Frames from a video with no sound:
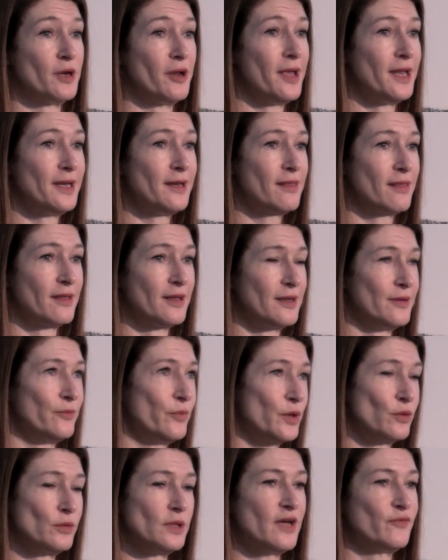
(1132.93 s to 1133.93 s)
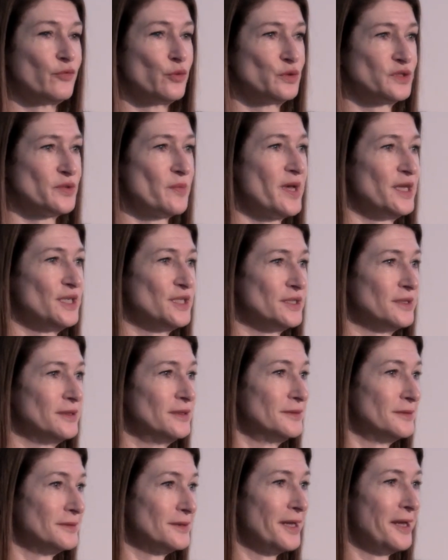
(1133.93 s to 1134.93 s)
Anything, we all love
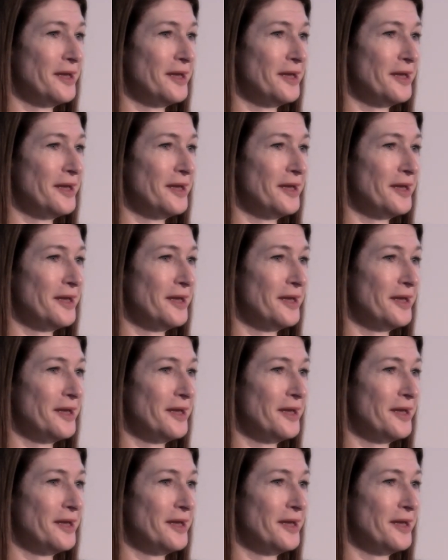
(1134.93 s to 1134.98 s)
automation,